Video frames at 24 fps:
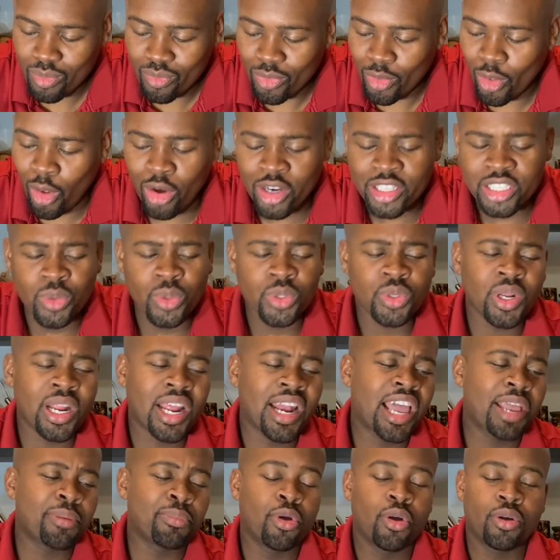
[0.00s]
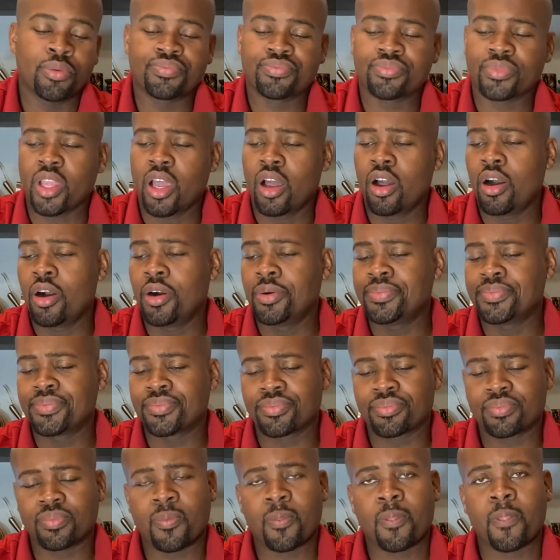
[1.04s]
I want to see which one I like more.
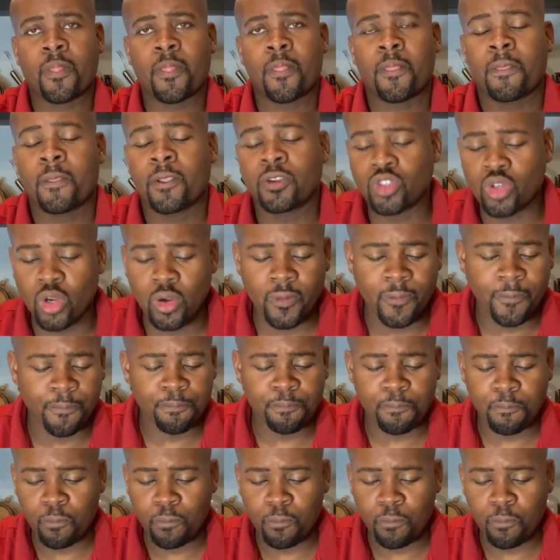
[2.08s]
So